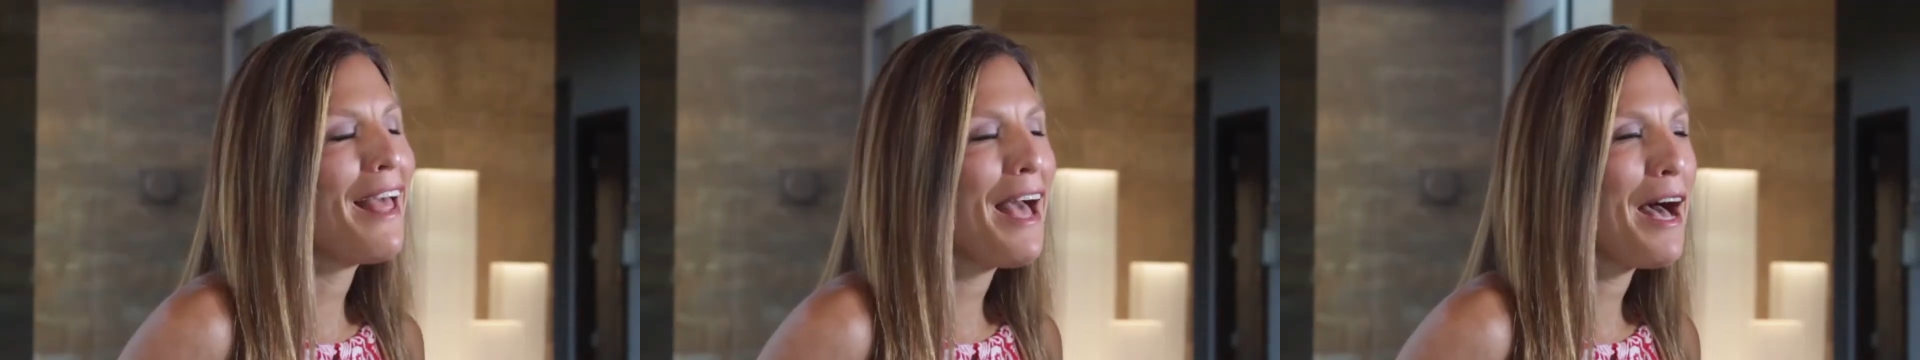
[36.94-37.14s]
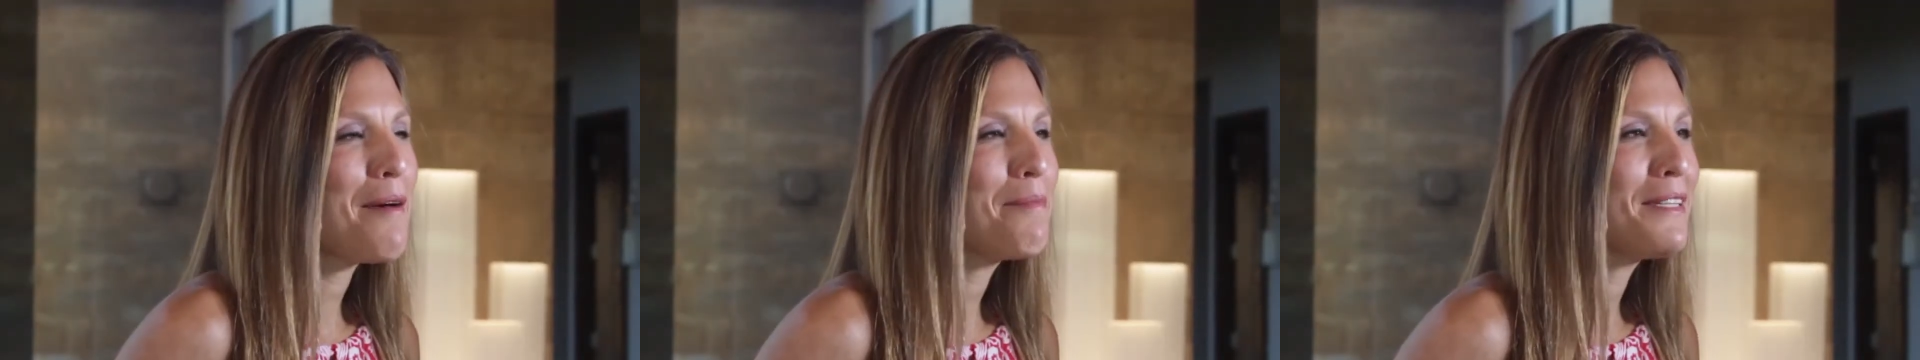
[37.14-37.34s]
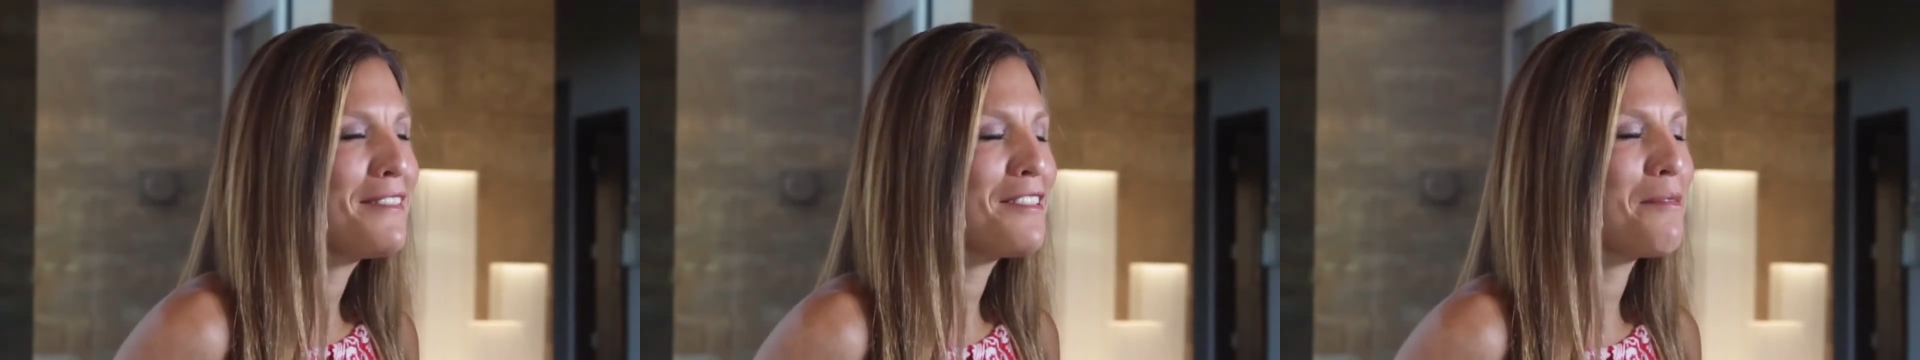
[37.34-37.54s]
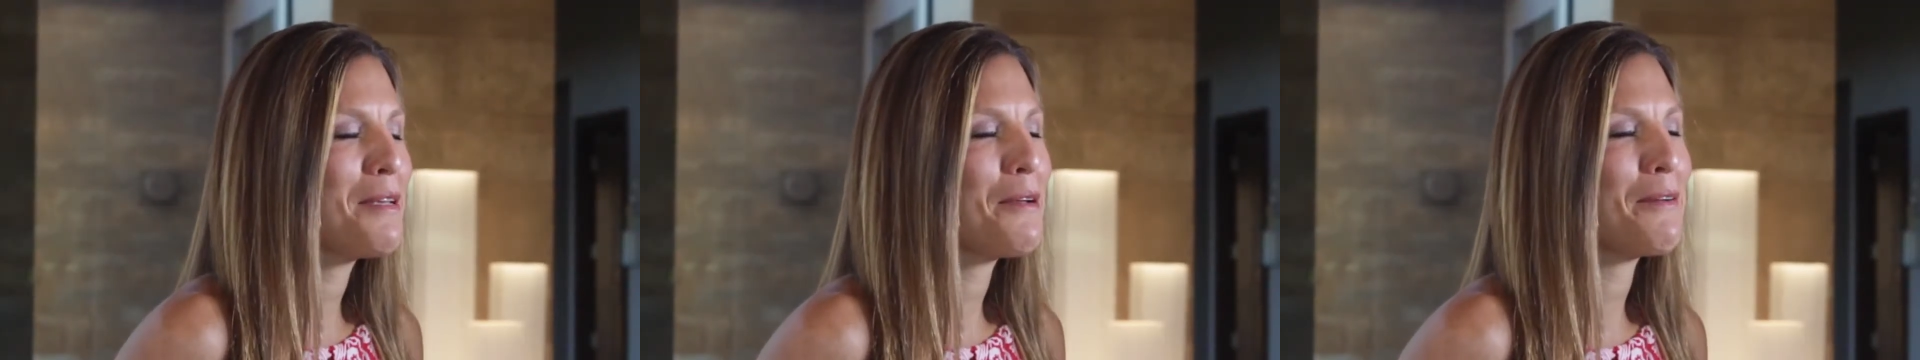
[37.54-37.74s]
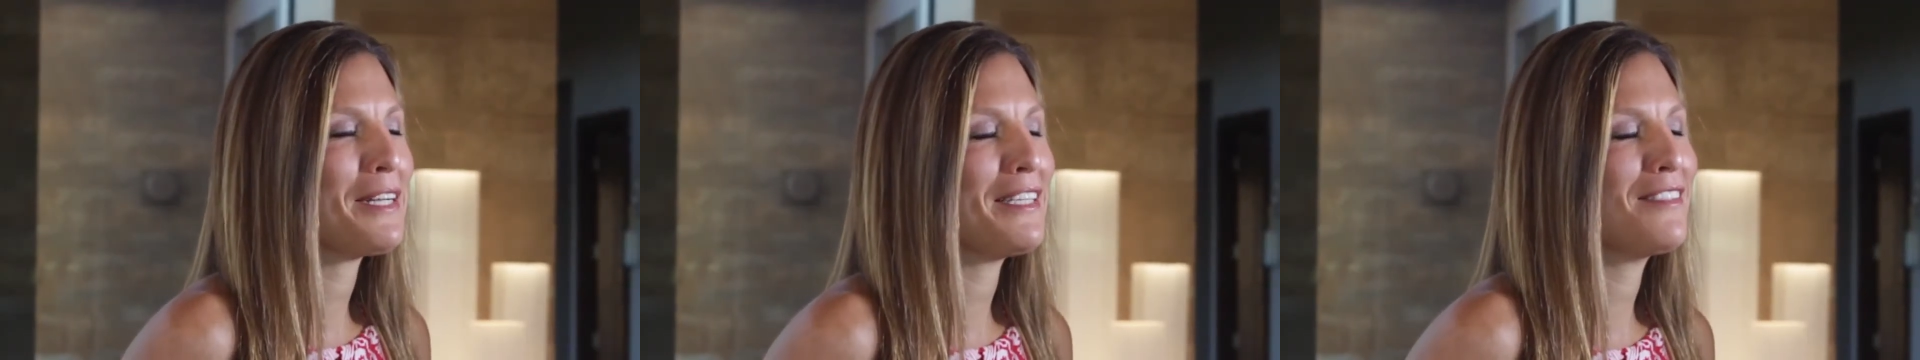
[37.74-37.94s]
happened to
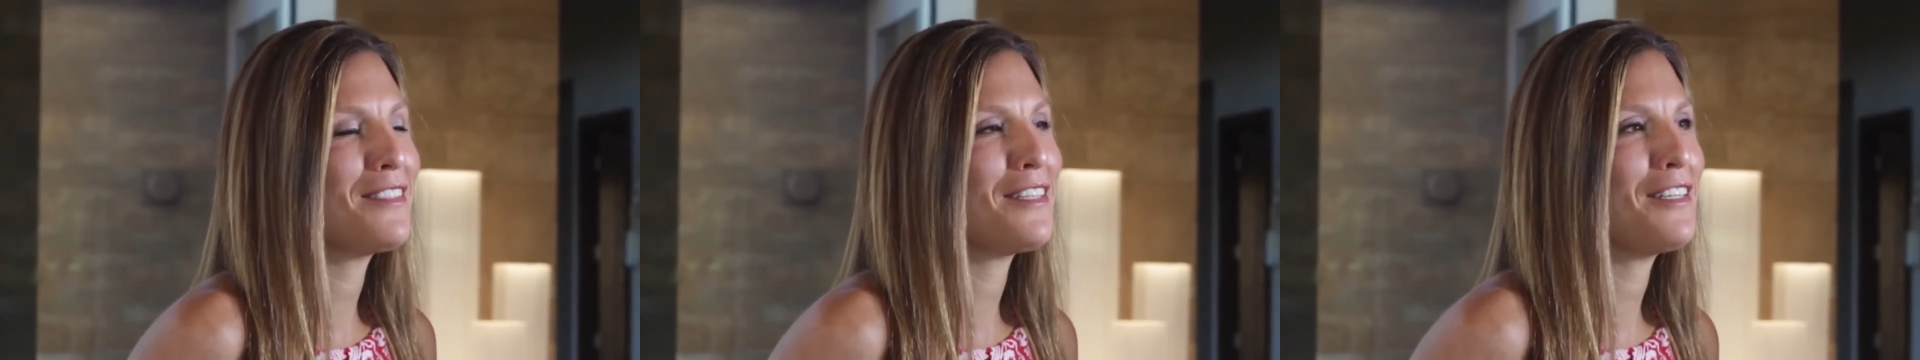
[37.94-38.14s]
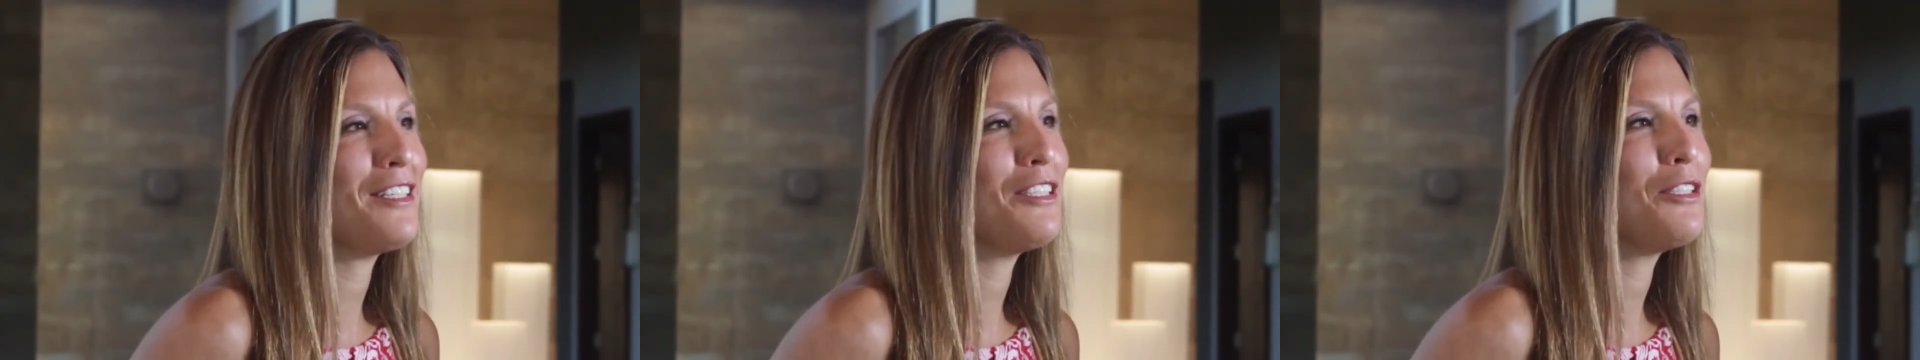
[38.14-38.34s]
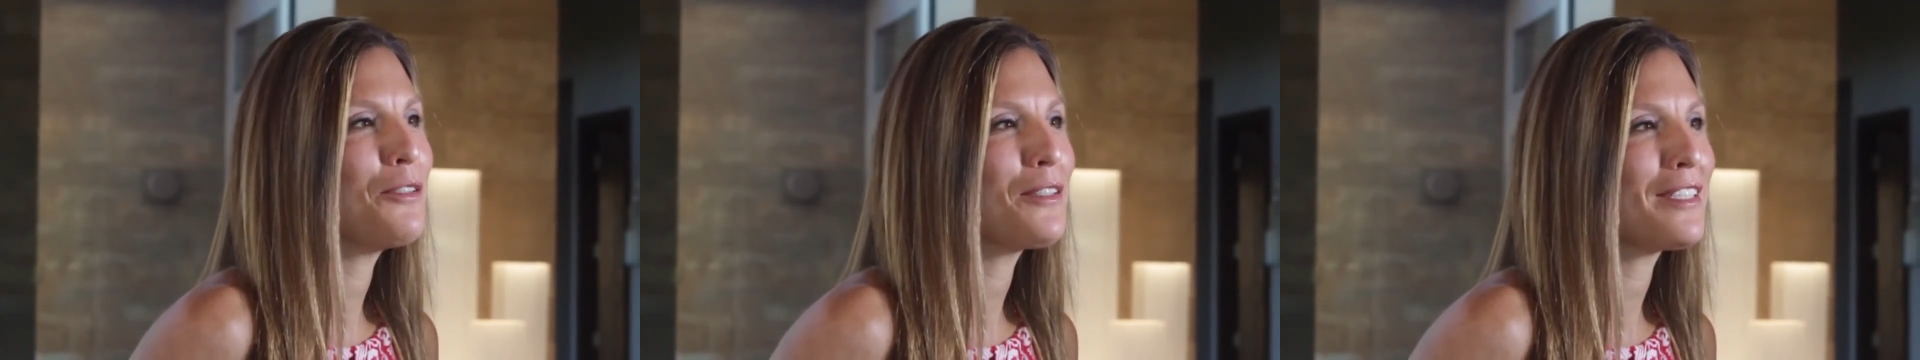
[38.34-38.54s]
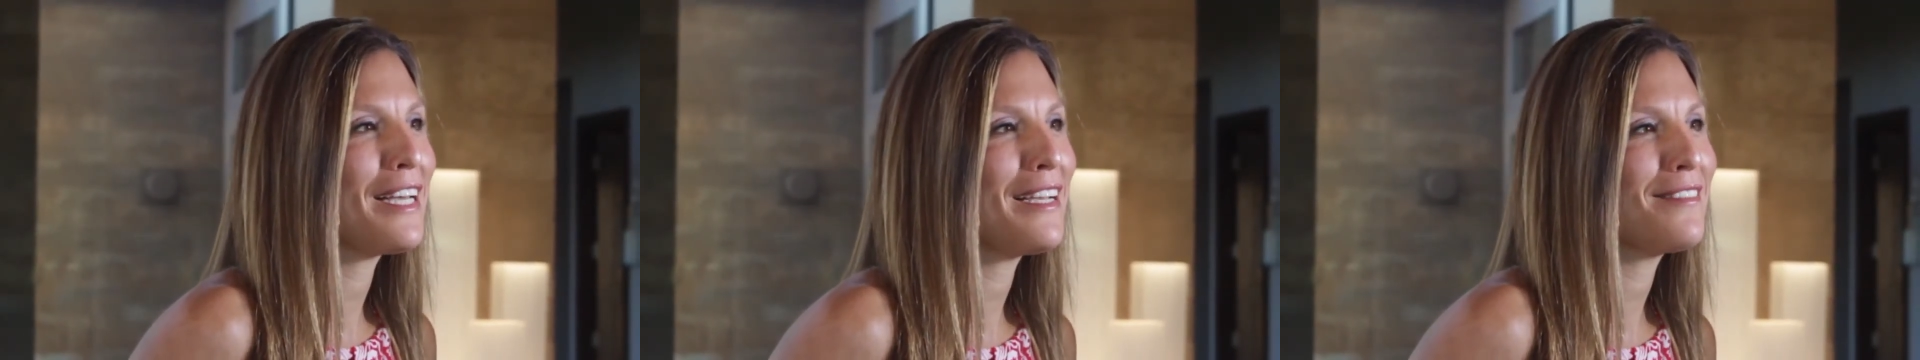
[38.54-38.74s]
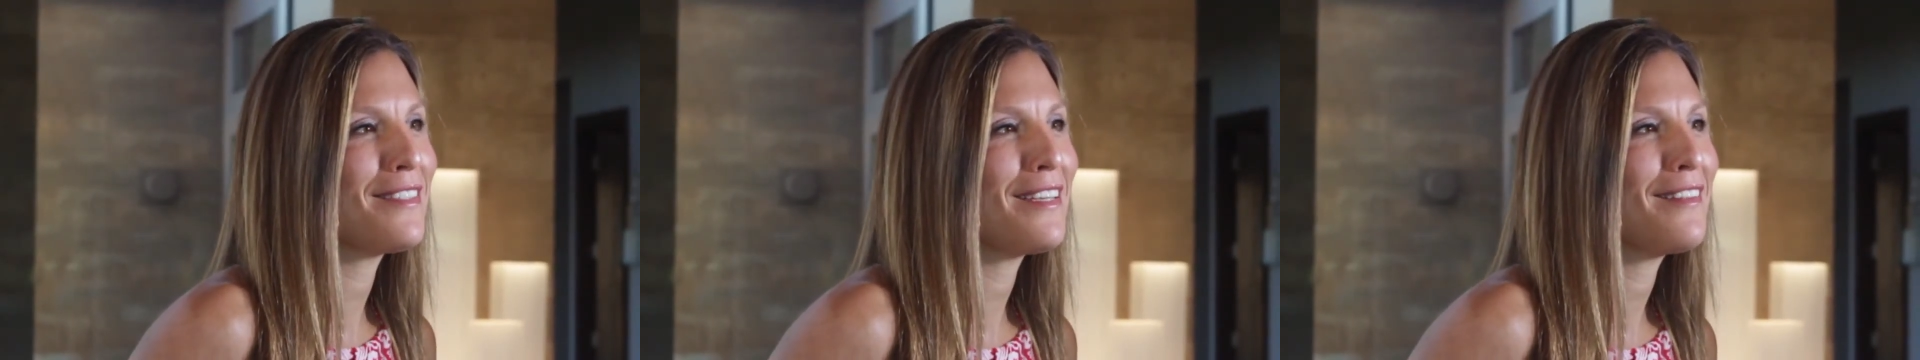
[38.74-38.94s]
me when I started
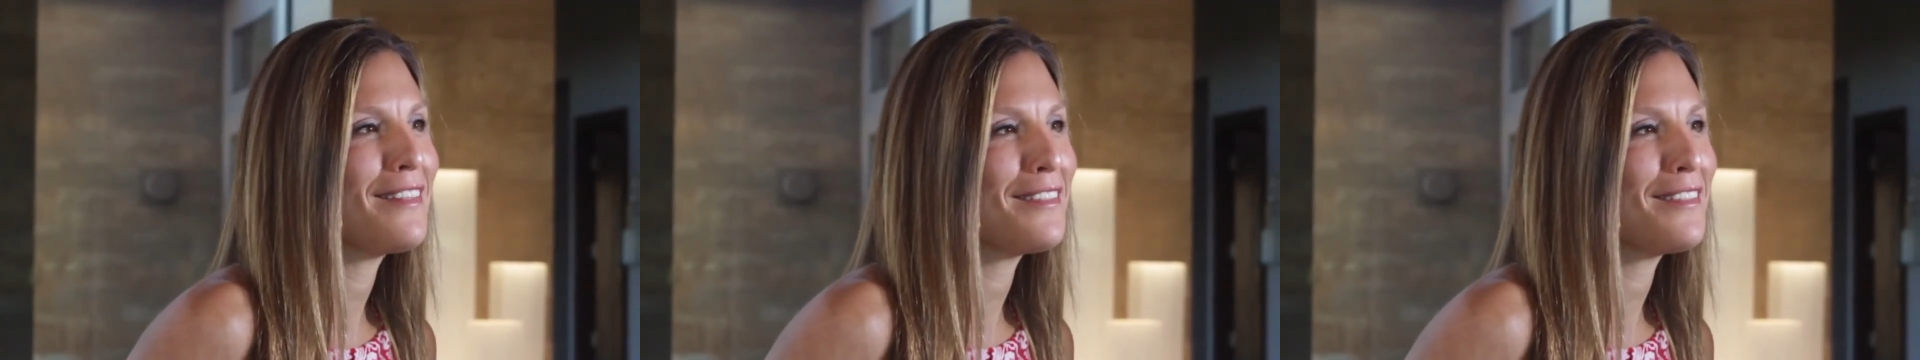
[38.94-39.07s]
utilizing